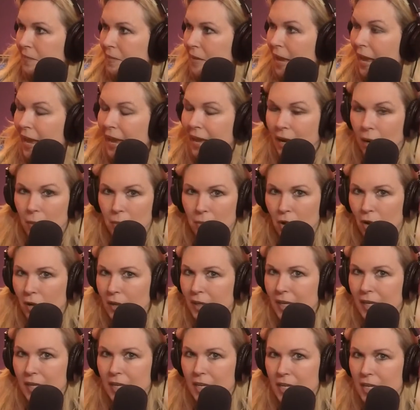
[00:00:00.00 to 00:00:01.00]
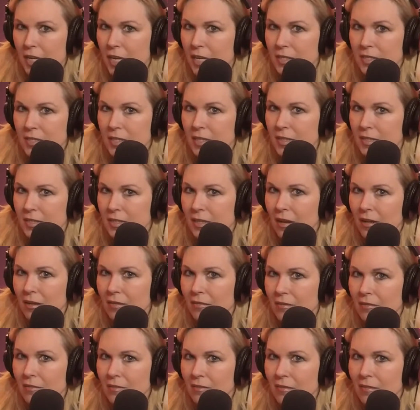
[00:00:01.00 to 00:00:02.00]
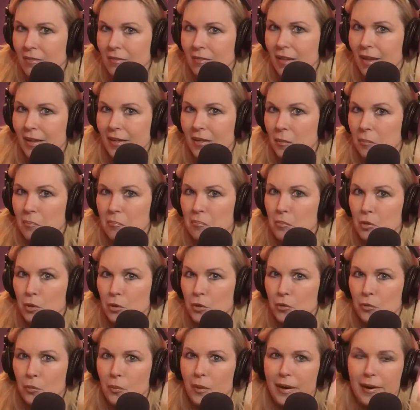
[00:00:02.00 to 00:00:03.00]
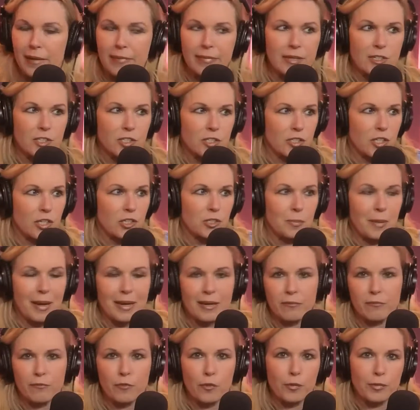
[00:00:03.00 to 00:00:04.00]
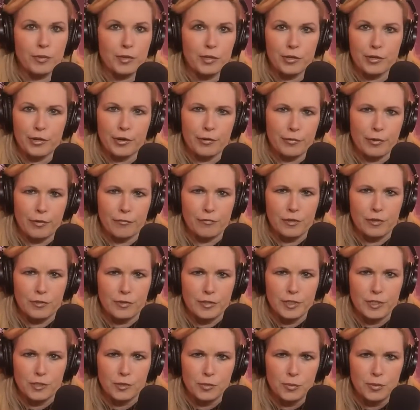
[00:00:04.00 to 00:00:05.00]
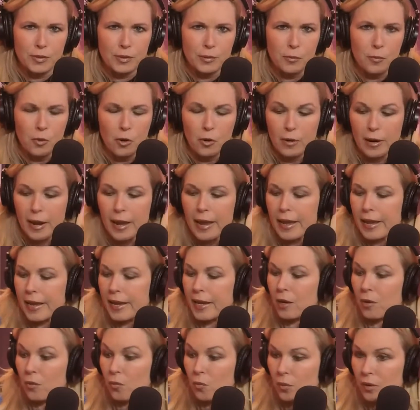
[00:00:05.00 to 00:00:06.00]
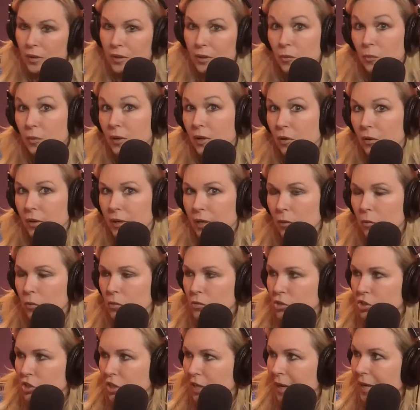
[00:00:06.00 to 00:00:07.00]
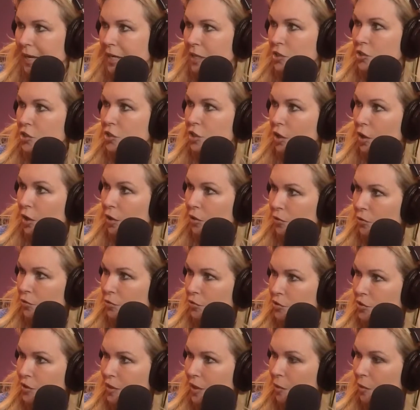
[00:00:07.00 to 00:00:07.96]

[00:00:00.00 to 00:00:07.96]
And I'm not kidding. It's not like a mood ring that just goes back and forth and you don't know if those things really work. It really will. It will change colors.